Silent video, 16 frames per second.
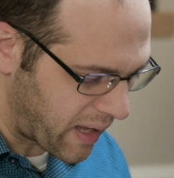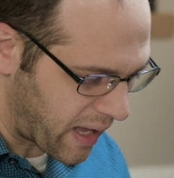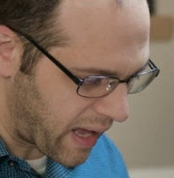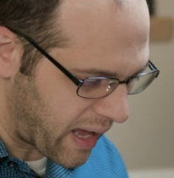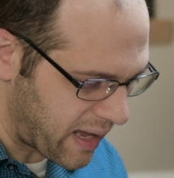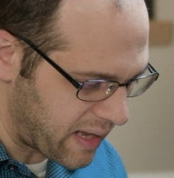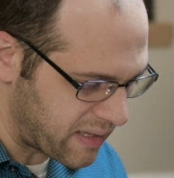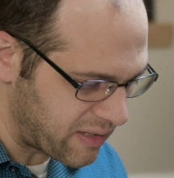
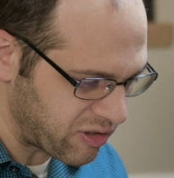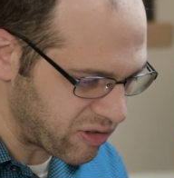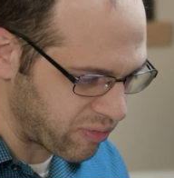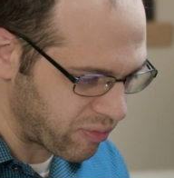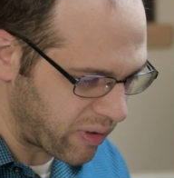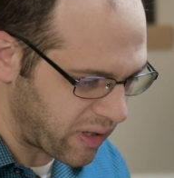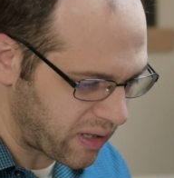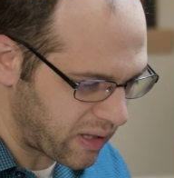ends
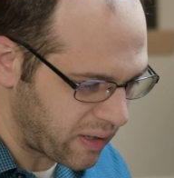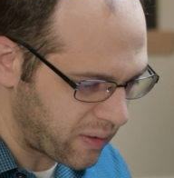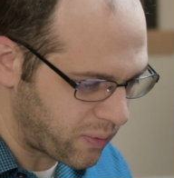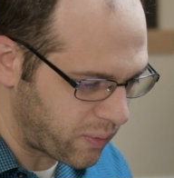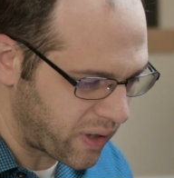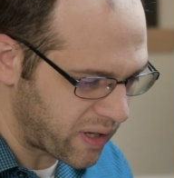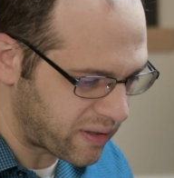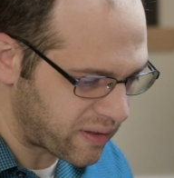really
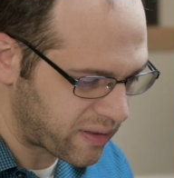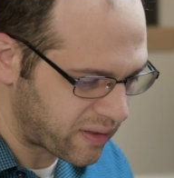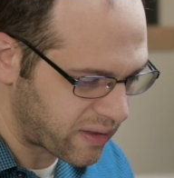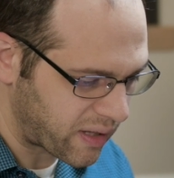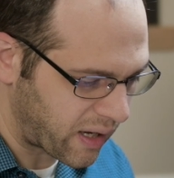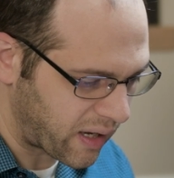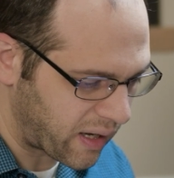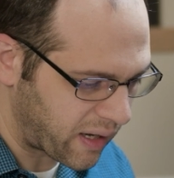with
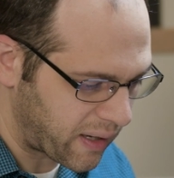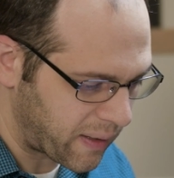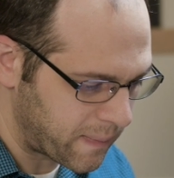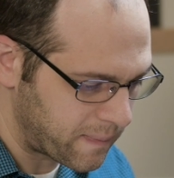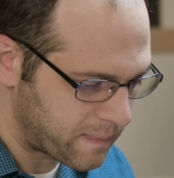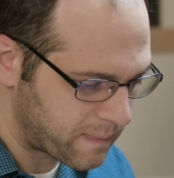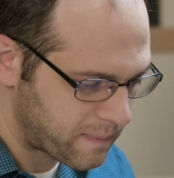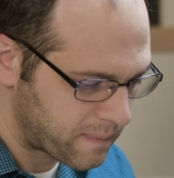
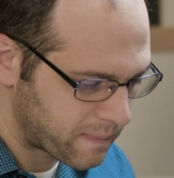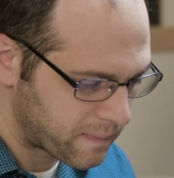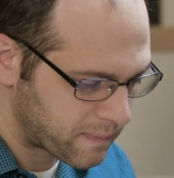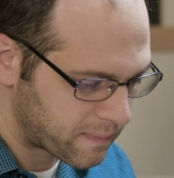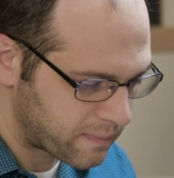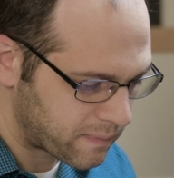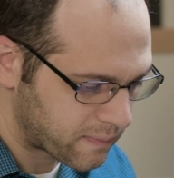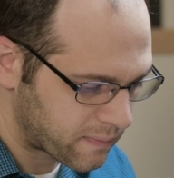
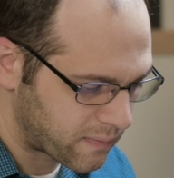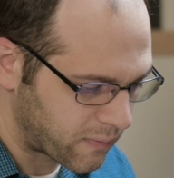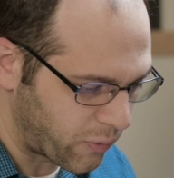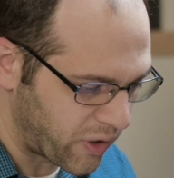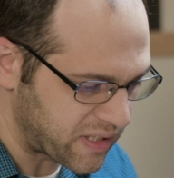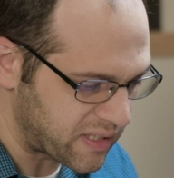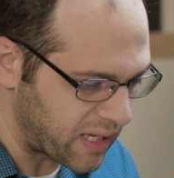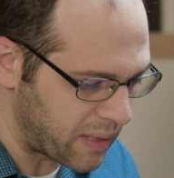
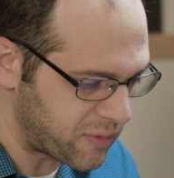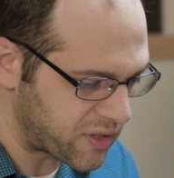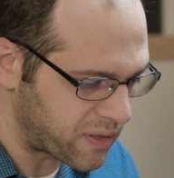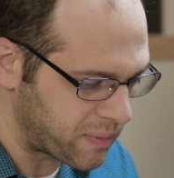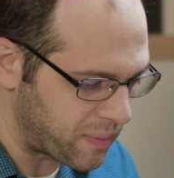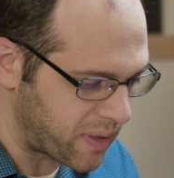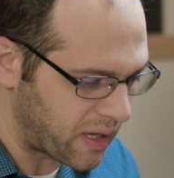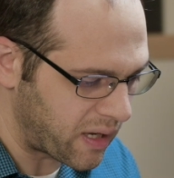what seems
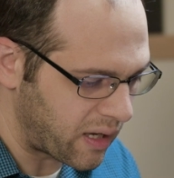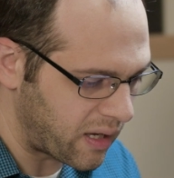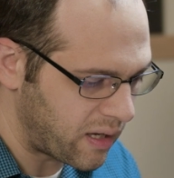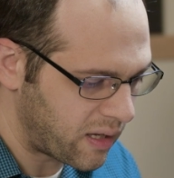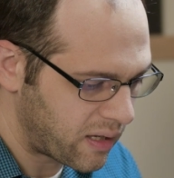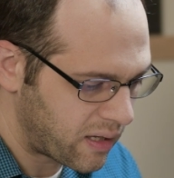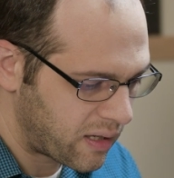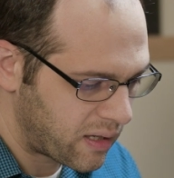to be
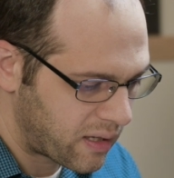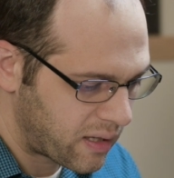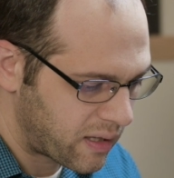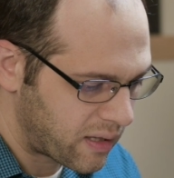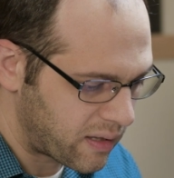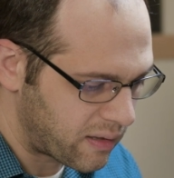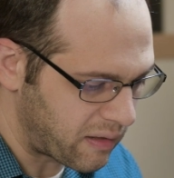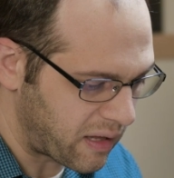
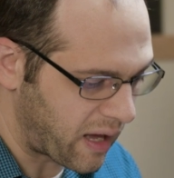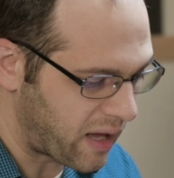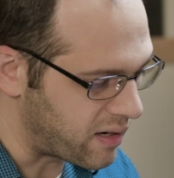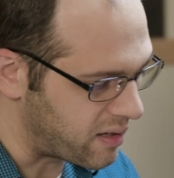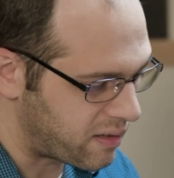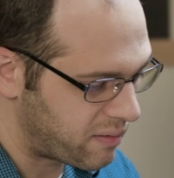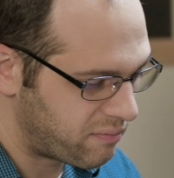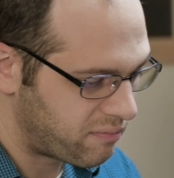the
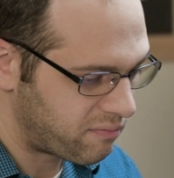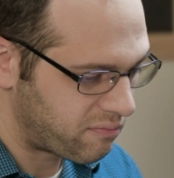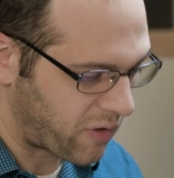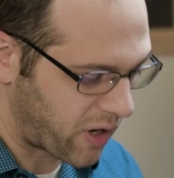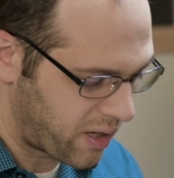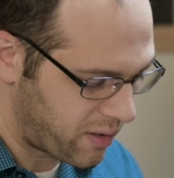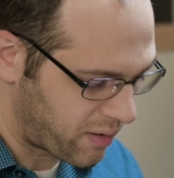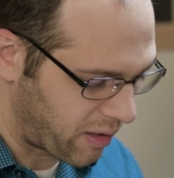end,
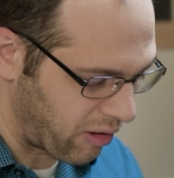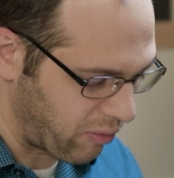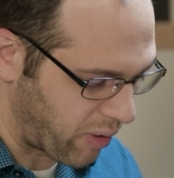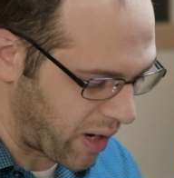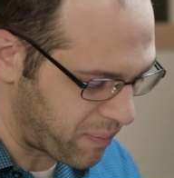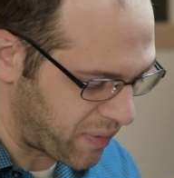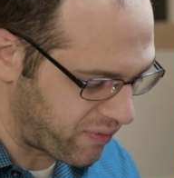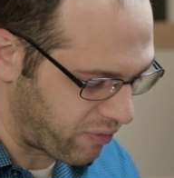right? Like
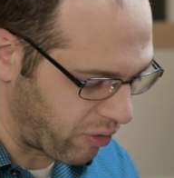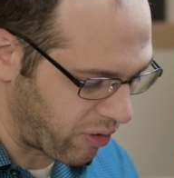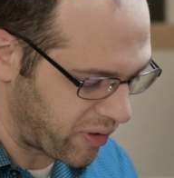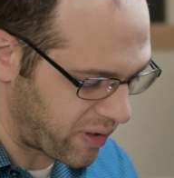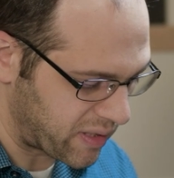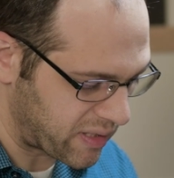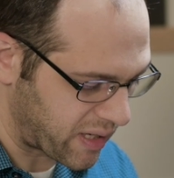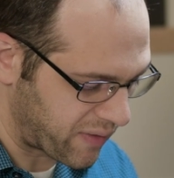right before
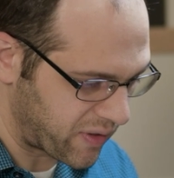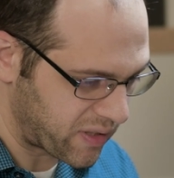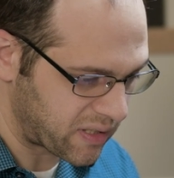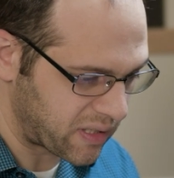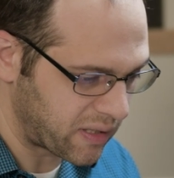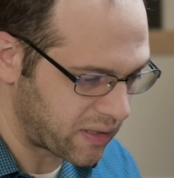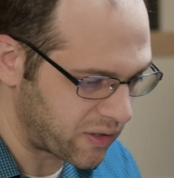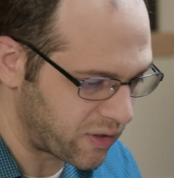the seventh
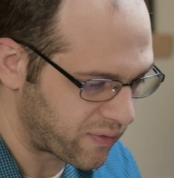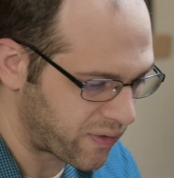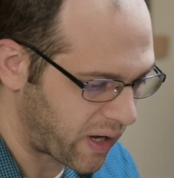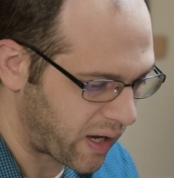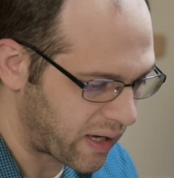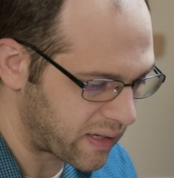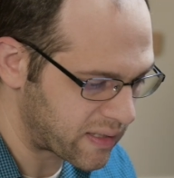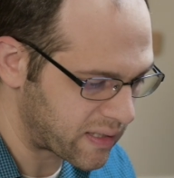seal, you've
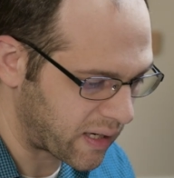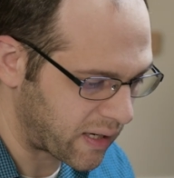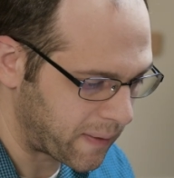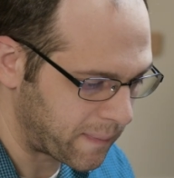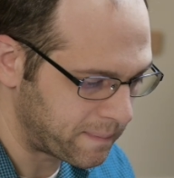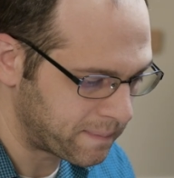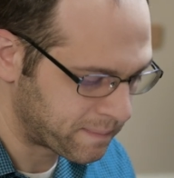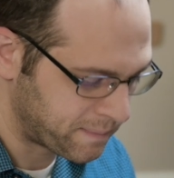got
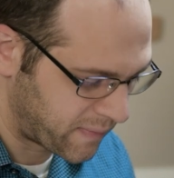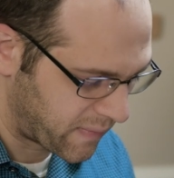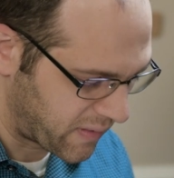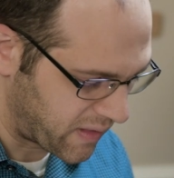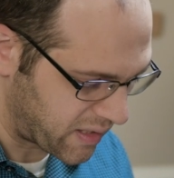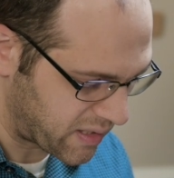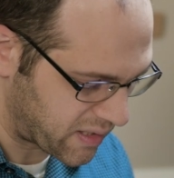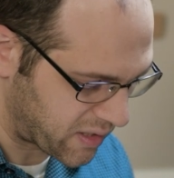
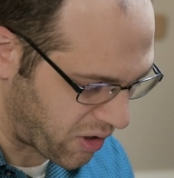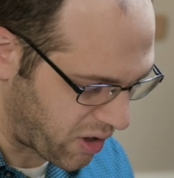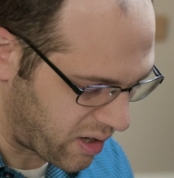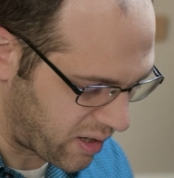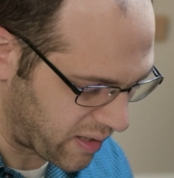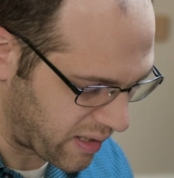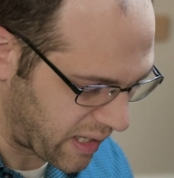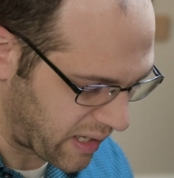this
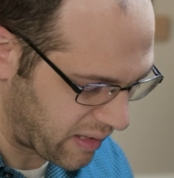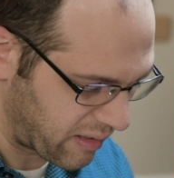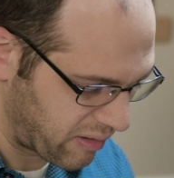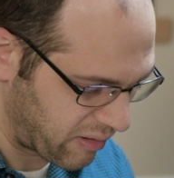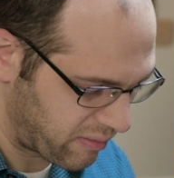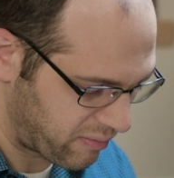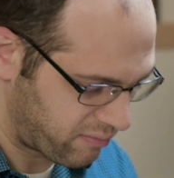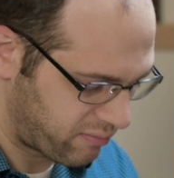song that
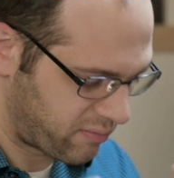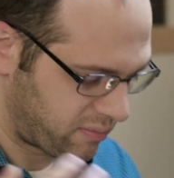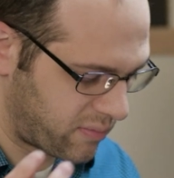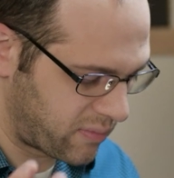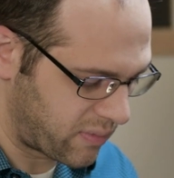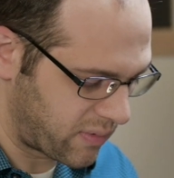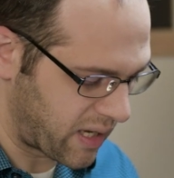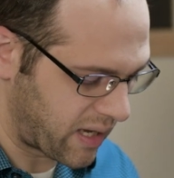
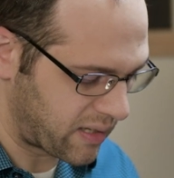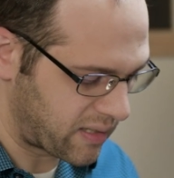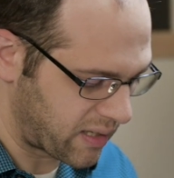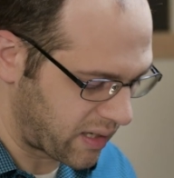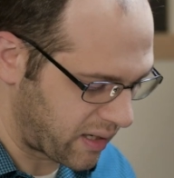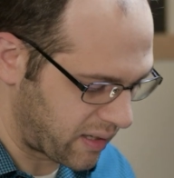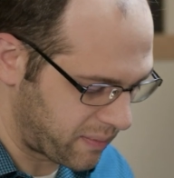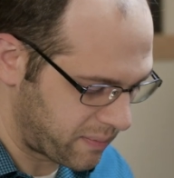
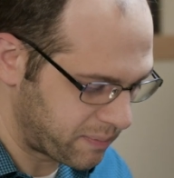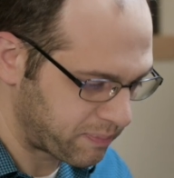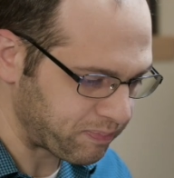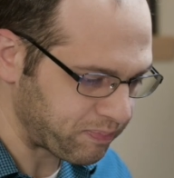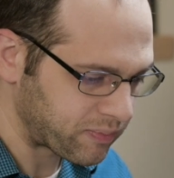the